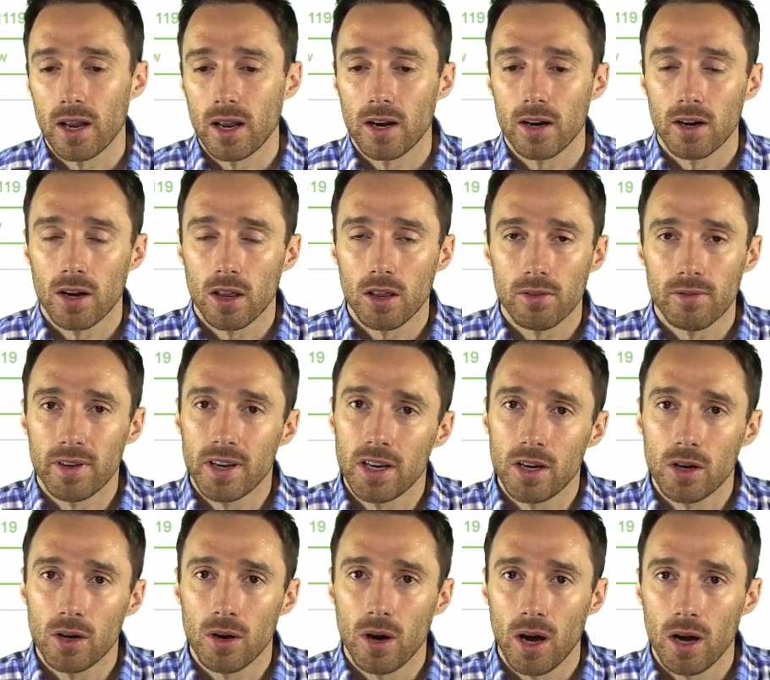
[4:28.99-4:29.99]
In another
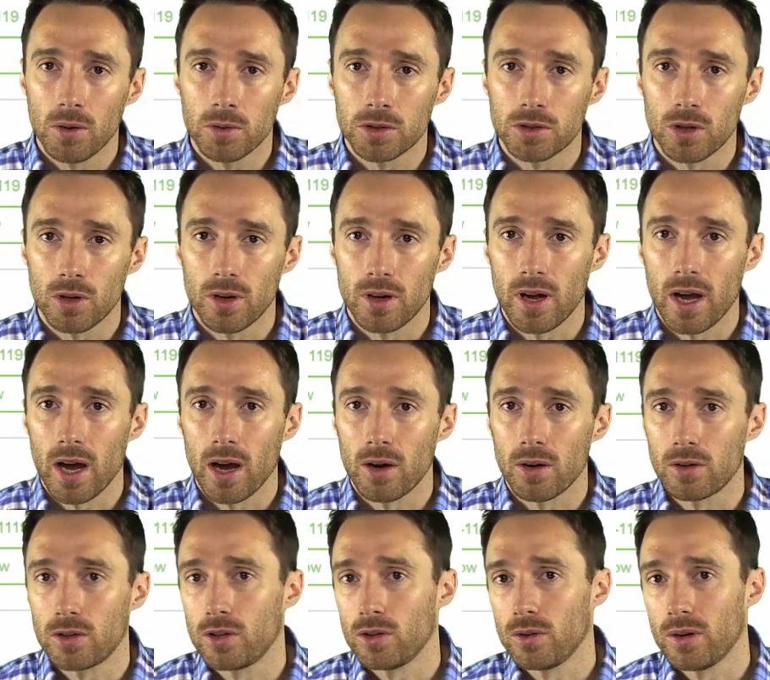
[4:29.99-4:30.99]
video, I will show you how
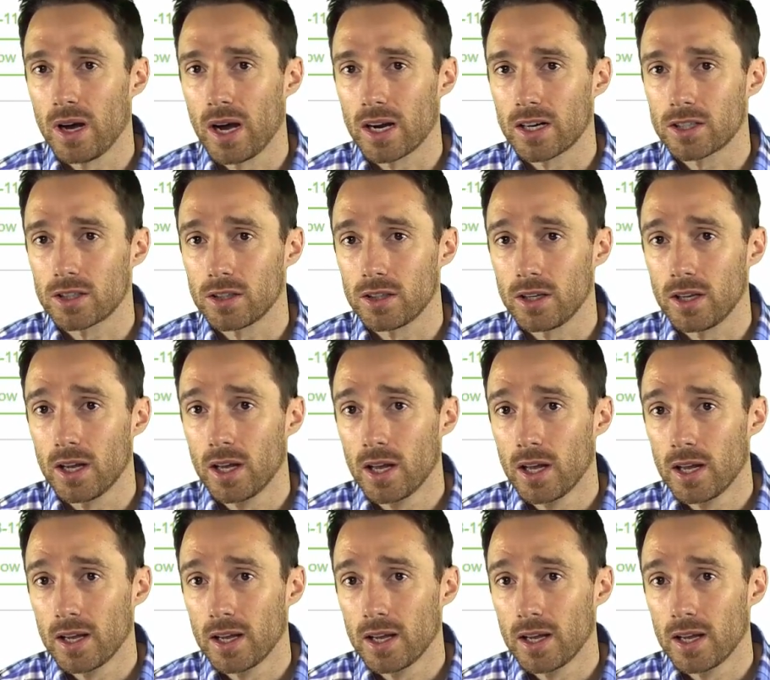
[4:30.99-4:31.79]
to actually